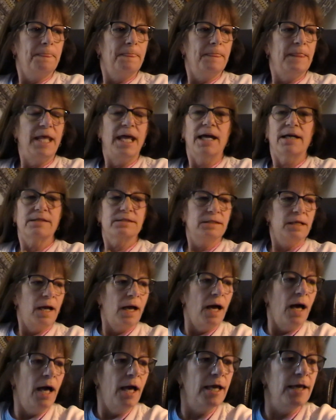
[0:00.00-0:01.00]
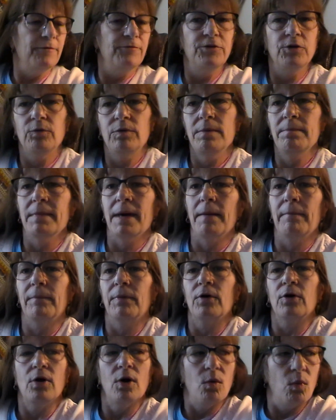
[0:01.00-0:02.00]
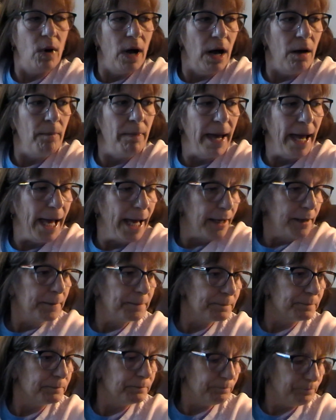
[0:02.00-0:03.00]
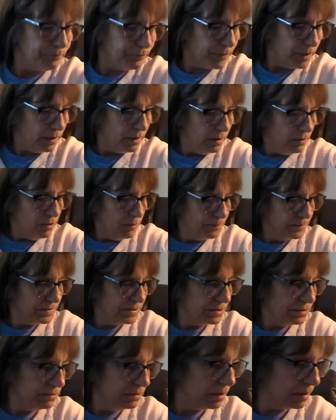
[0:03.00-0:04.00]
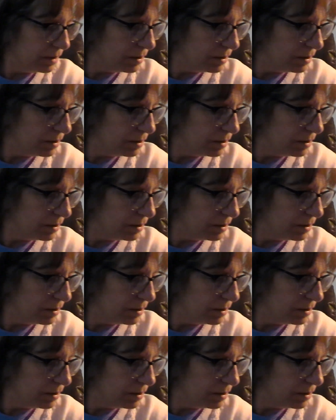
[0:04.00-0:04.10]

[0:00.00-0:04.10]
Next, if you remember a while back, oops, there